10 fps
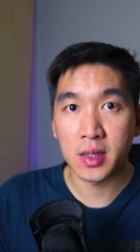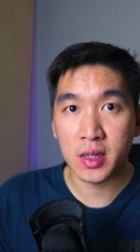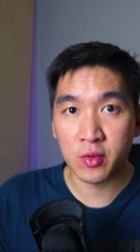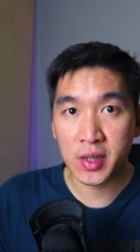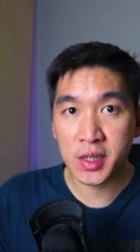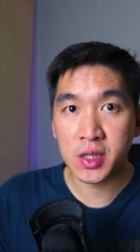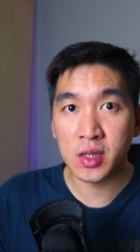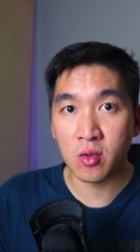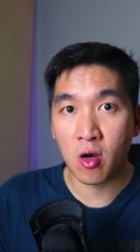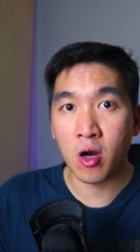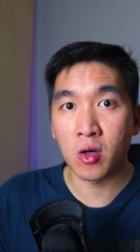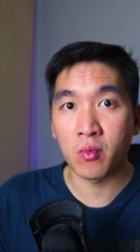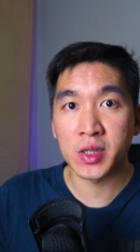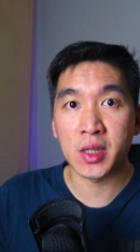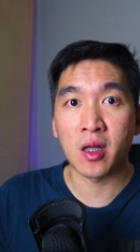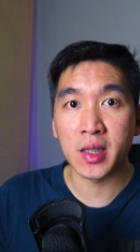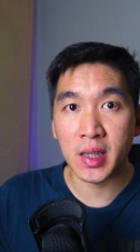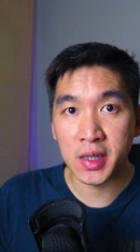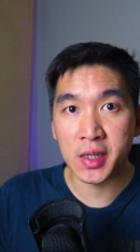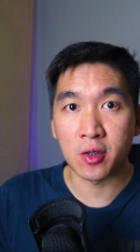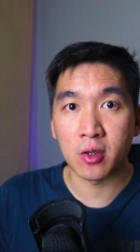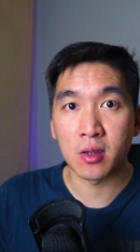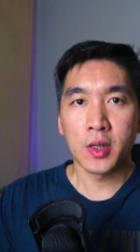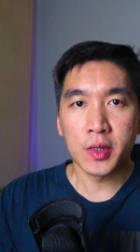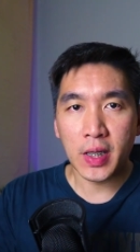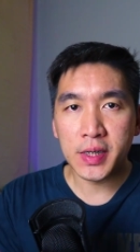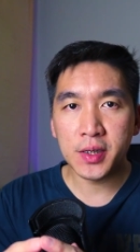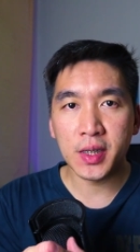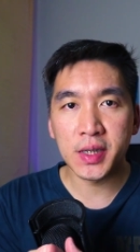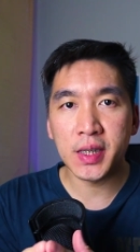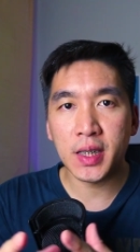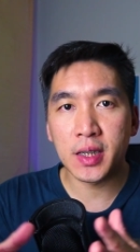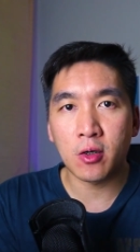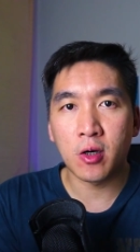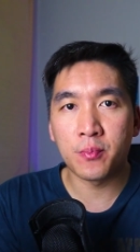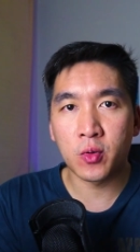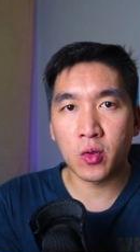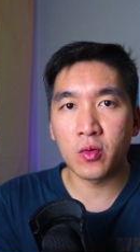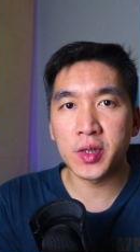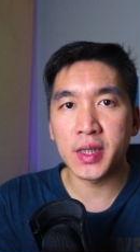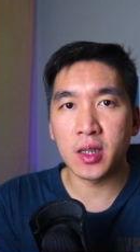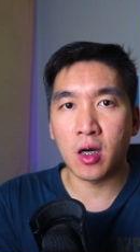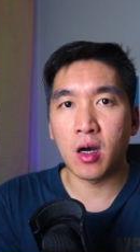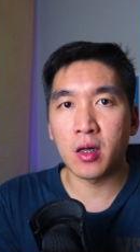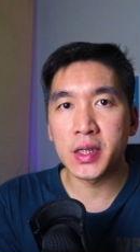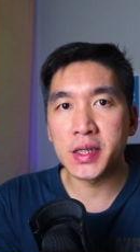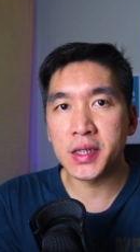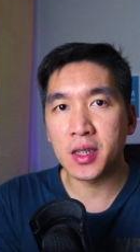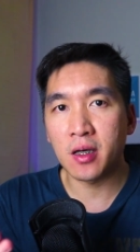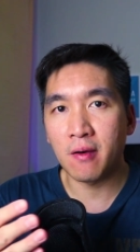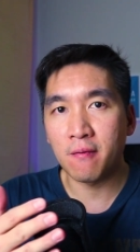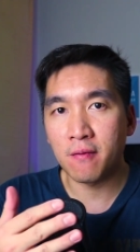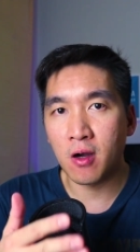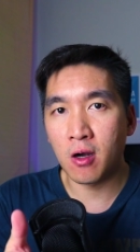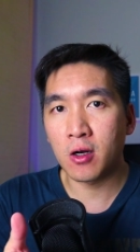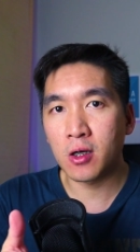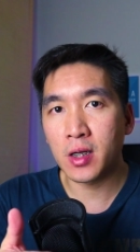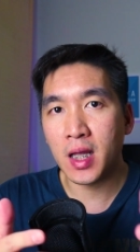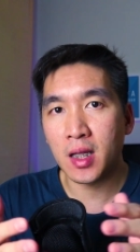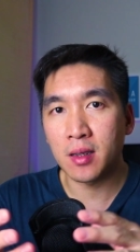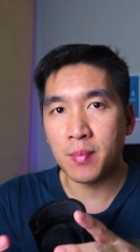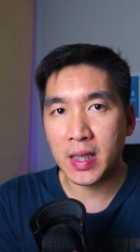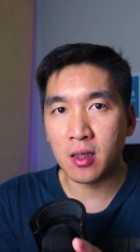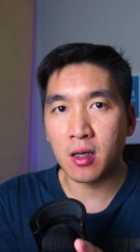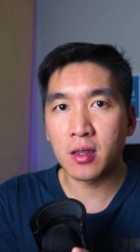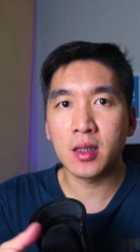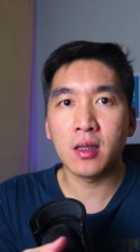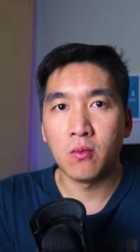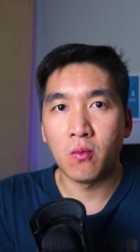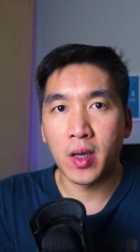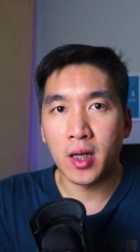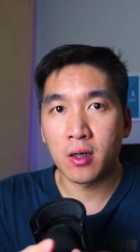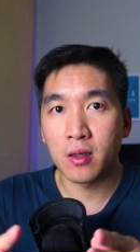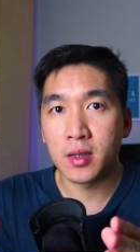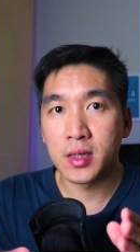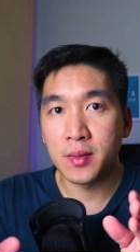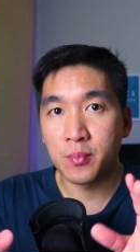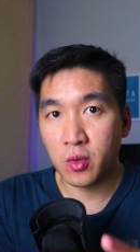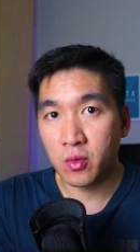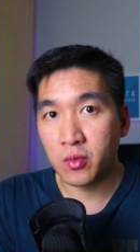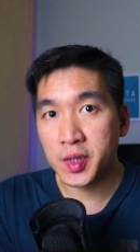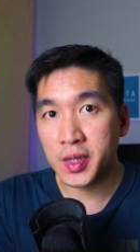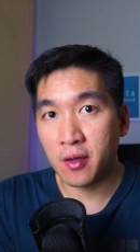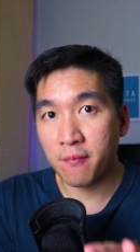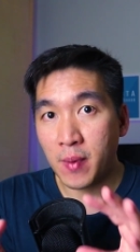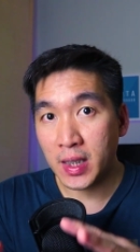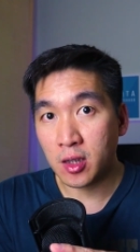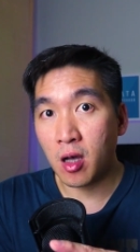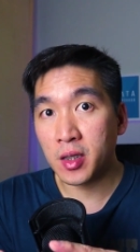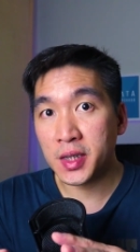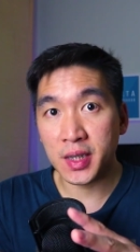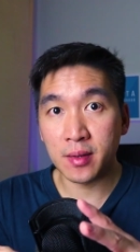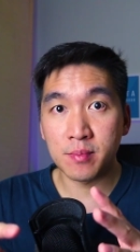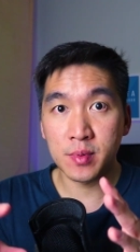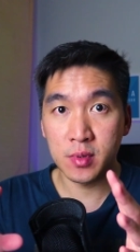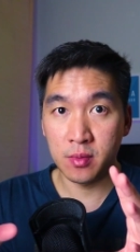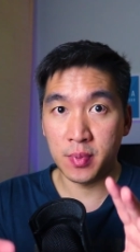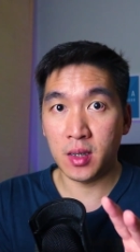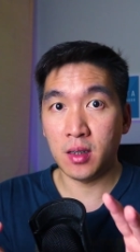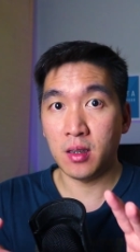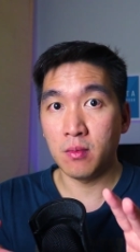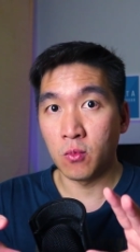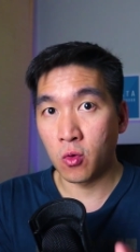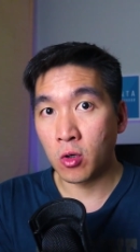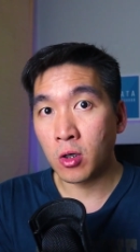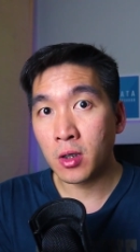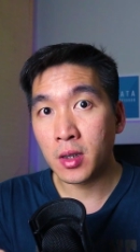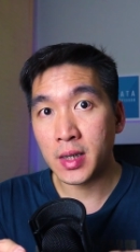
then the transition to R was a lot easier. So as you can see, there are pros and cons of R and Python, where the pros of Python seem to be more